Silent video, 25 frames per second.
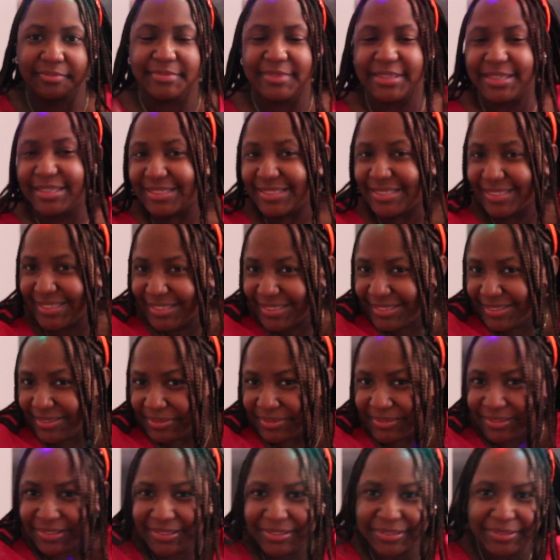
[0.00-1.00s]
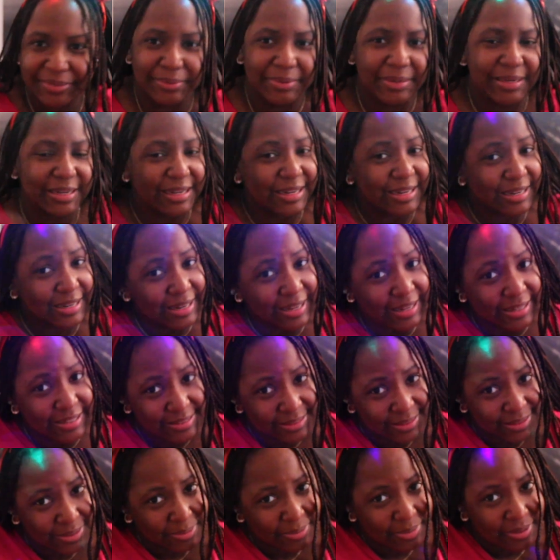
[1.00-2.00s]
Isn't that so cute? And then it lights
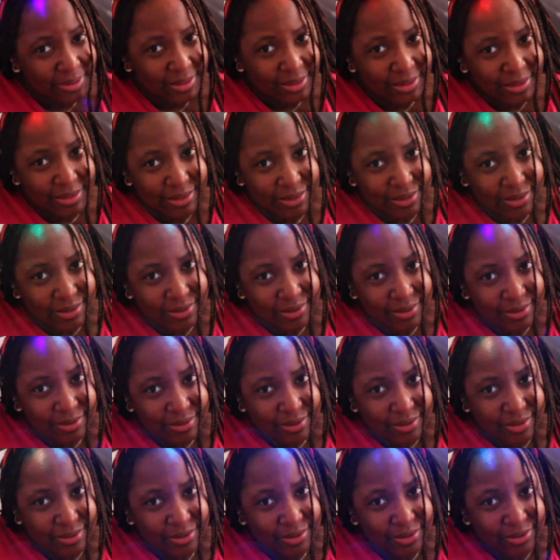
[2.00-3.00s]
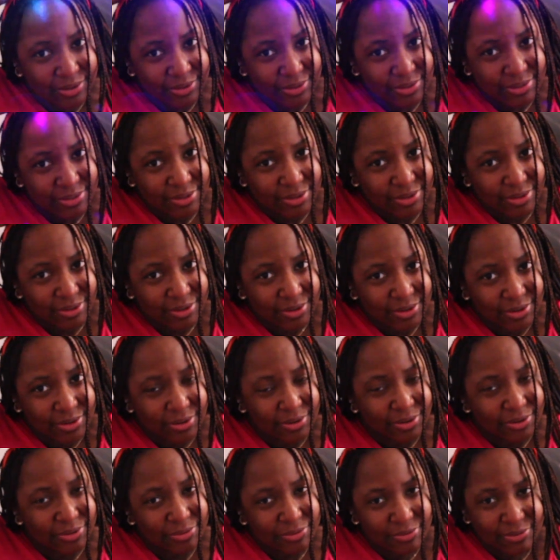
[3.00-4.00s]
up. And you just turn it
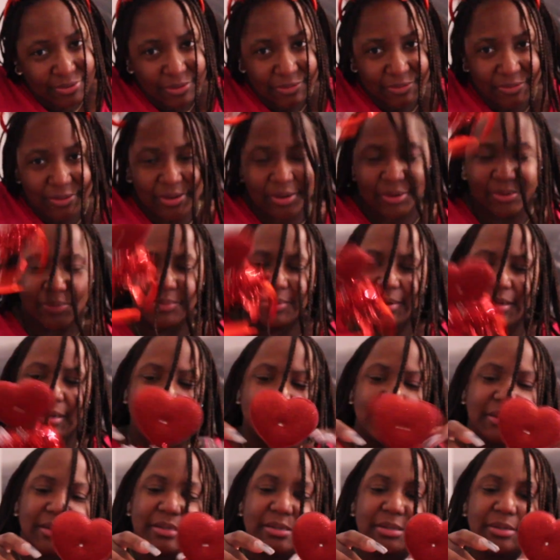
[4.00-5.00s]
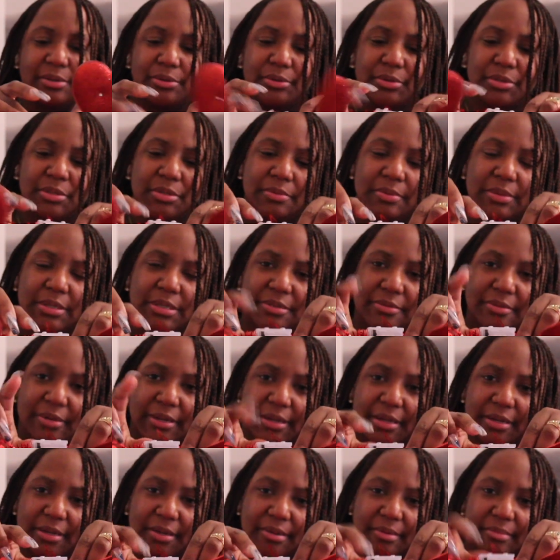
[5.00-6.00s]
off if you don't want it. There's a little switch
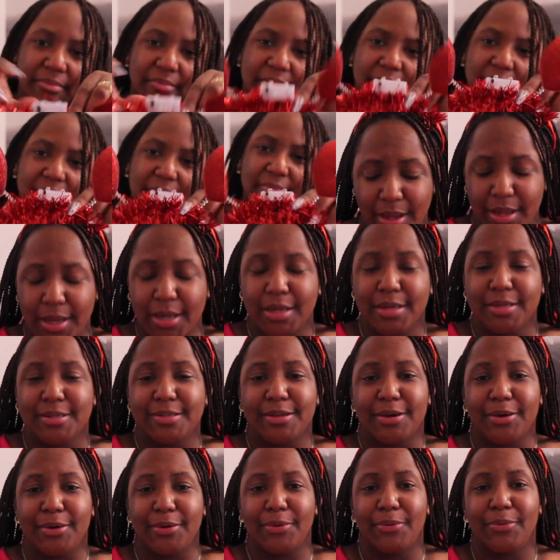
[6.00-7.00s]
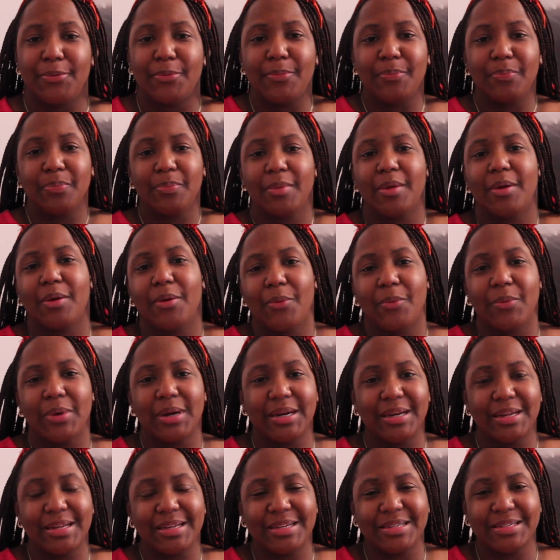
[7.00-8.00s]
right here. So what
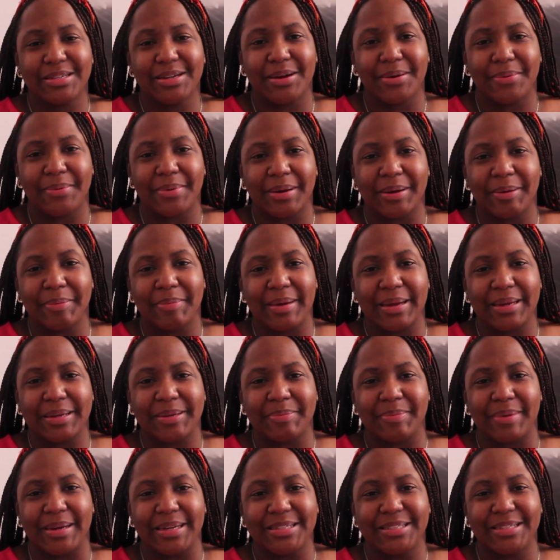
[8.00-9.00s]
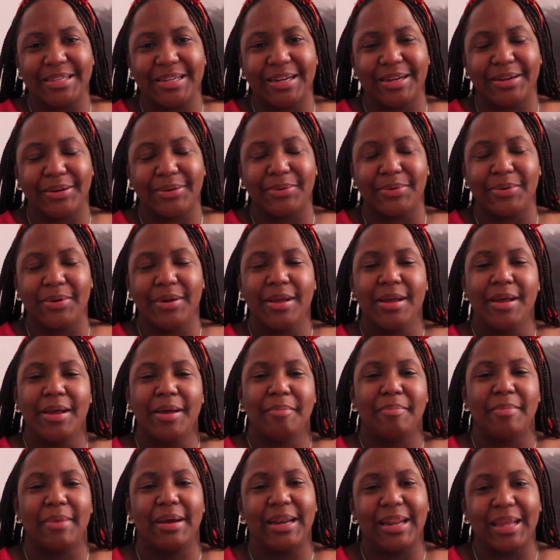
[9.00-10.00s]
it is, y'all, welcome back to my channel.
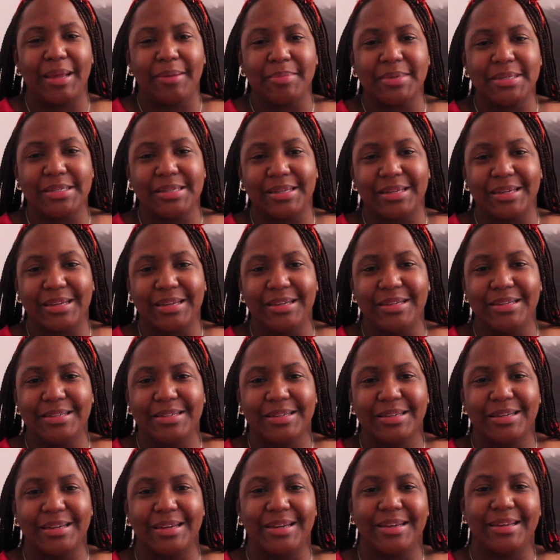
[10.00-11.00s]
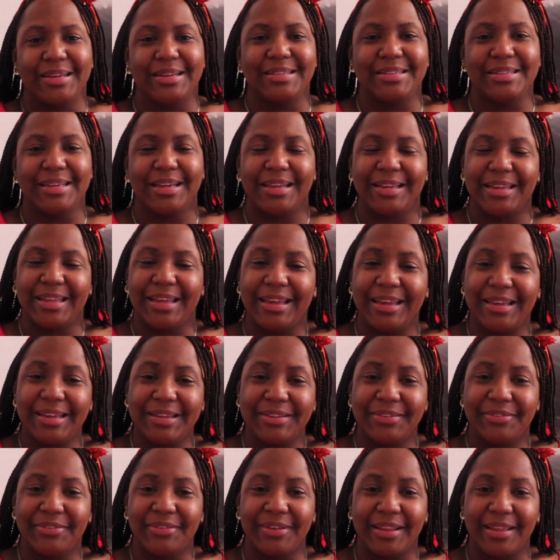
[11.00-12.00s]
My name is Lakeshia, and in
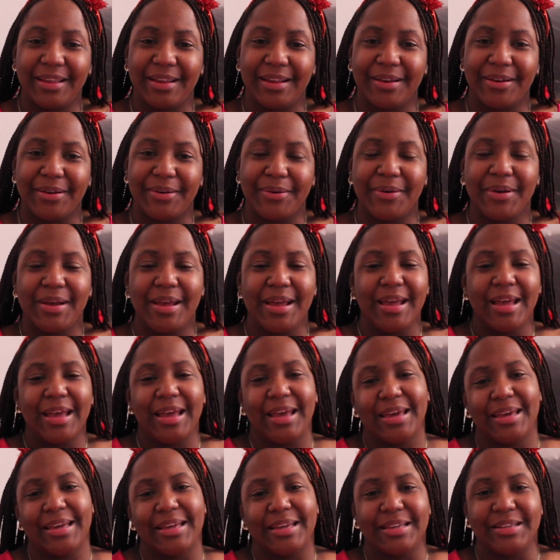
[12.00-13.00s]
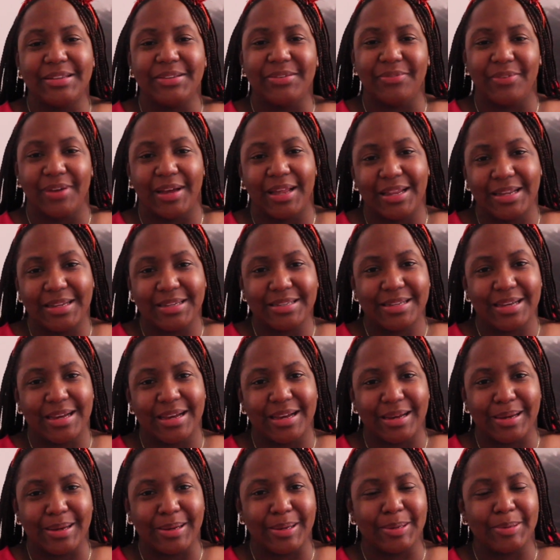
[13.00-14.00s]
today's video it is
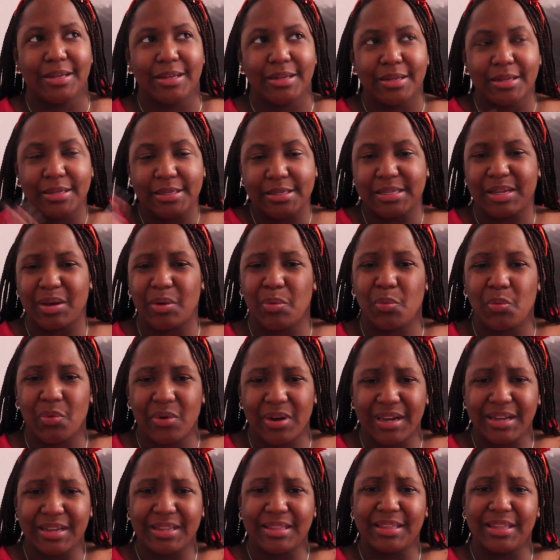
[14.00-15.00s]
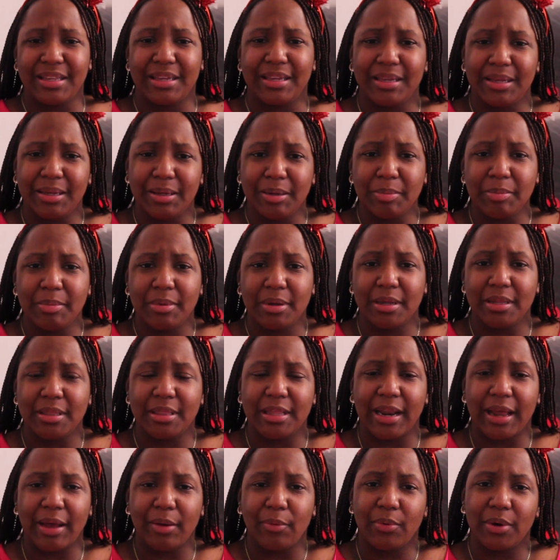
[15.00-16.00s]
Valentine's somewhat theme
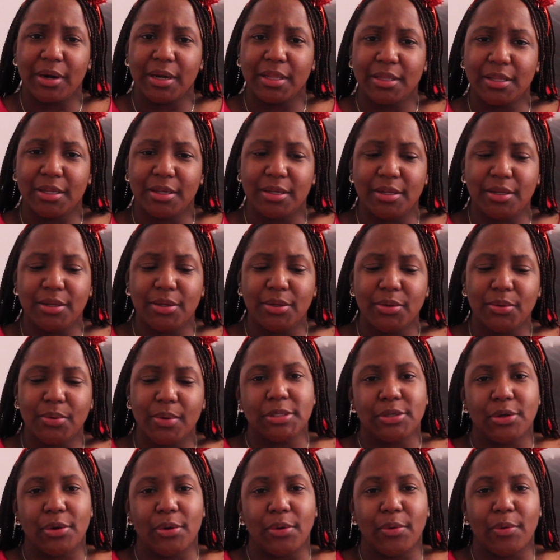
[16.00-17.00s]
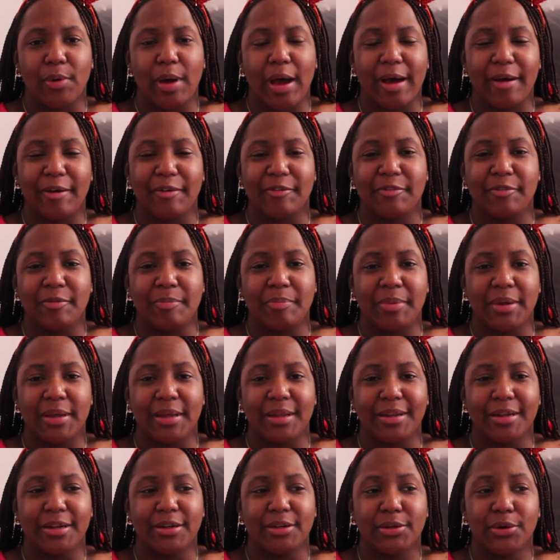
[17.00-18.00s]
that I wanted to do. So I've
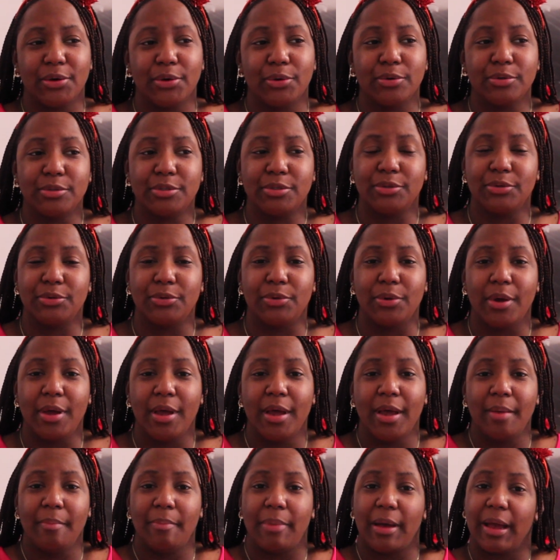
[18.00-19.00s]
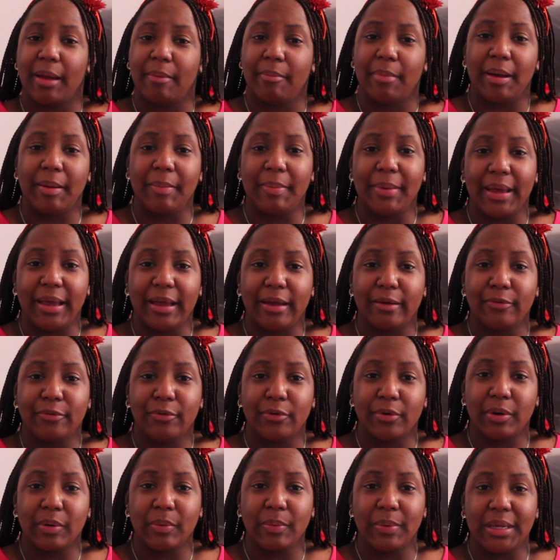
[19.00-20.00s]
been told to pack my bag
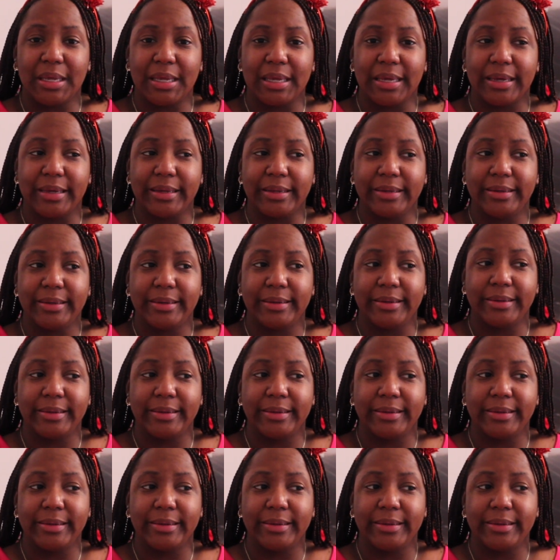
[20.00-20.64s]
for a weekend,